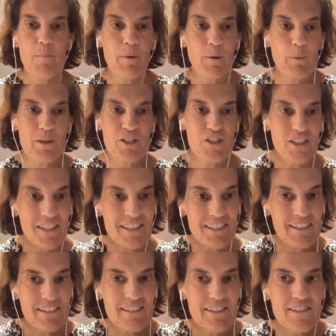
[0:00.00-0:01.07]
But what she
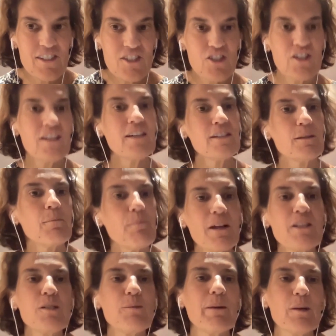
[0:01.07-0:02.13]
says is that she is a
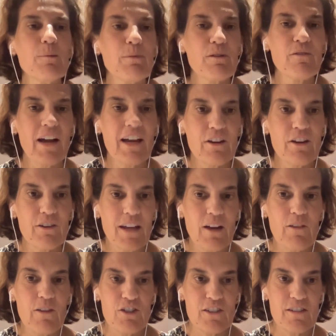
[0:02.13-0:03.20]
much better provider
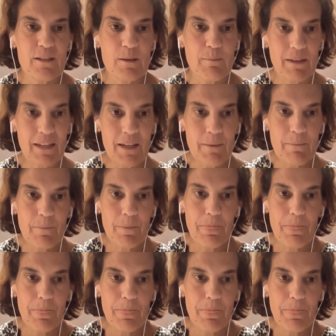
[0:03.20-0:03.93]
now that she's at Midi,